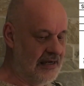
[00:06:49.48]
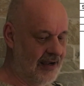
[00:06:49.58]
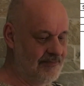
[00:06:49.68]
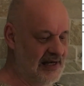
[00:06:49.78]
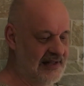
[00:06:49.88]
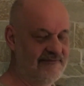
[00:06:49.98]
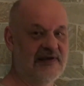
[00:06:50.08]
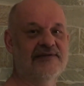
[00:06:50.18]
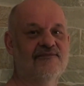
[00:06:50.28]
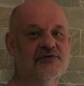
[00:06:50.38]
I believe
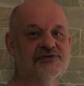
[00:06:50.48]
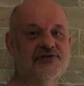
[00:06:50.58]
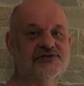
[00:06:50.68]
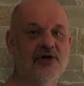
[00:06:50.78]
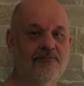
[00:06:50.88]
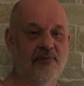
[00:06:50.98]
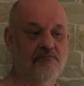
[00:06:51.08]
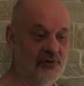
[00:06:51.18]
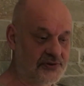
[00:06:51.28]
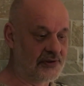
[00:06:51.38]
it was the
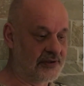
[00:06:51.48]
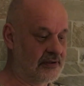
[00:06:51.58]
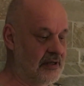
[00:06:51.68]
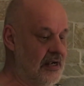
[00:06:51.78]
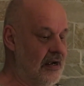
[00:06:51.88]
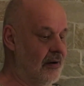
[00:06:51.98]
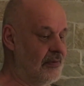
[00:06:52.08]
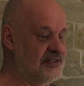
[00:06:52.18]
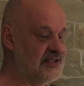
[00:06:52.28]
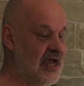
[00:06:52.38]
stop button,
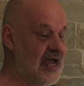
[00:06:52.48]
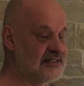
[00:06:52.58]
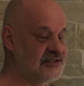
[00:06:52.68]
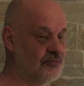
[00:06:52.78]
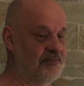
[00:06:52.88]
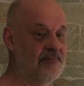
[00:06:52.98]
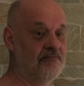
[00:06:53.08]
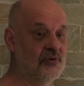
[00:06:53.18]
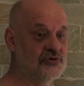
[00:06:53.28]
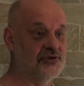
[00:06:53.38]
which has to be
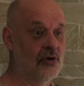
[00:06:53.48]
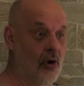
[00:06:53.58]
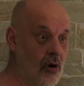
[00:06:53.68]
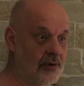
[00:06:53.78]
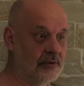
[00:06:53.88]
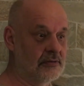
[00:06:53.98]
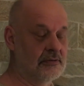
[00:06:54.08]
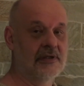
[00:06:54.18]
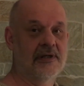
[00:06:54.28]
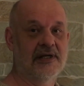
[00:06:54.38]
pushed on
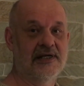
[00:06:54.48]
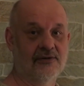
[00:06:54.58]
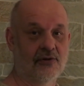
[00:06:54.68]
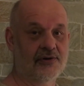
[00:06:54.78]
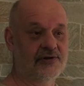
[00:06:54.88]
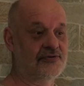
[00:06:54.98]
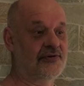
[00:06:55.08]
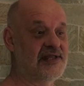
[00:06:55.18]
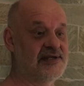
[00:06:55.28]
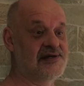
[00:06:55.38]
in order to
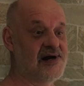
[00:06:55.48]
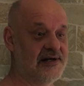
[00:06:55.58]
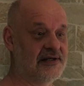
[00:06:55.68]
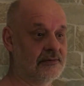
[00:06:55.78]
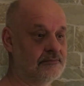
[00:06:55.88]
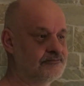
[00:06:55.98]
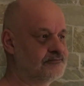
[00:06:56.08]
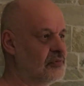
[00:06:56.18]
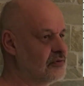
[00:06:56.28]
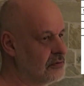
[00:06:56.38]
get it running.
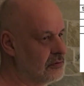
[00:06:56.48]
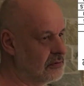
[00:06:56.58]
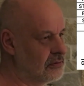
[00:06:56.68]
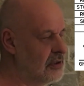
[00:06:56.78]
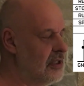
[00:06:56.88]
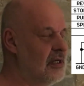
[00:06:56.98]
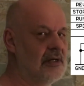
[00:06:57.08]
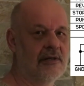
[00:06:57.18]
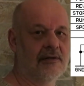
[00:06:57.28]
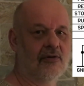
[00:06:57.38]

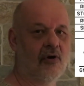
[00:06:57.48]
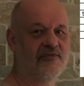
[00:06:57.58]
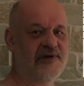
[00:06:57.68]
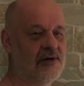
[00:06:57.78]
Go